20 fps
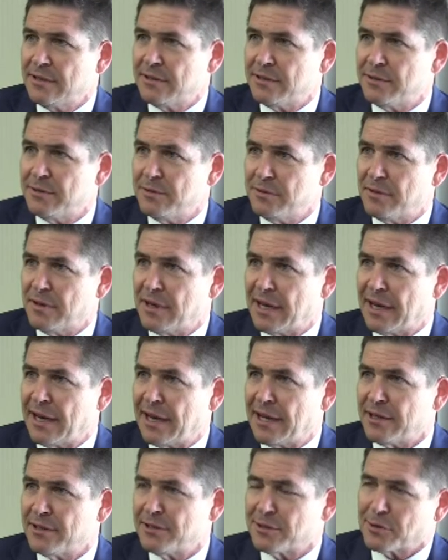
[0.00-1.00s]
to uh,
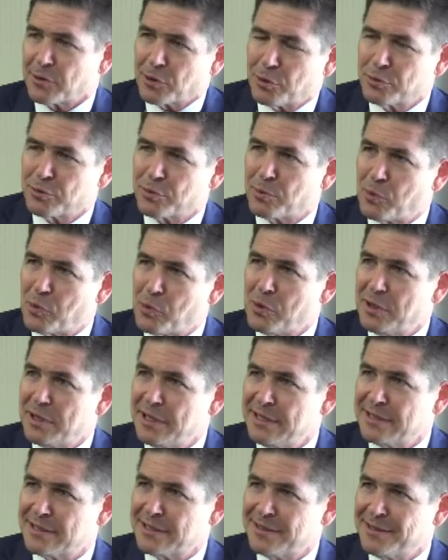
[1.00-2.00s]
house our older
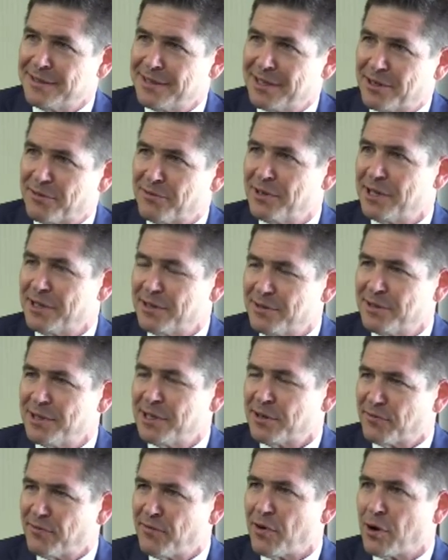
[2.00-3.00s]
boys and, and, a, and, a,
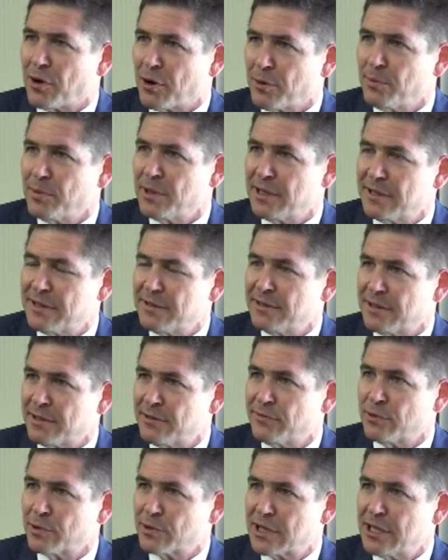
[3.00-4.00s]
and a farm and a, and
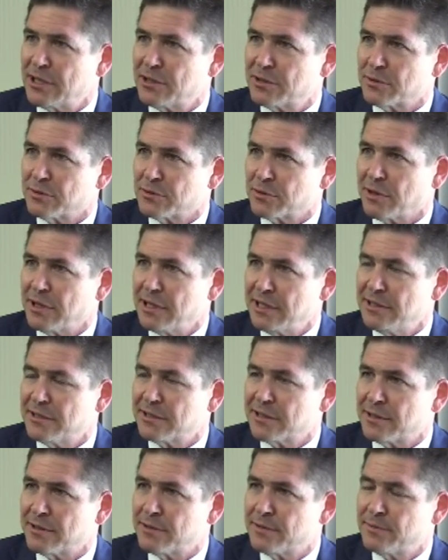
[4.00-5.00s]
a, vocational training center.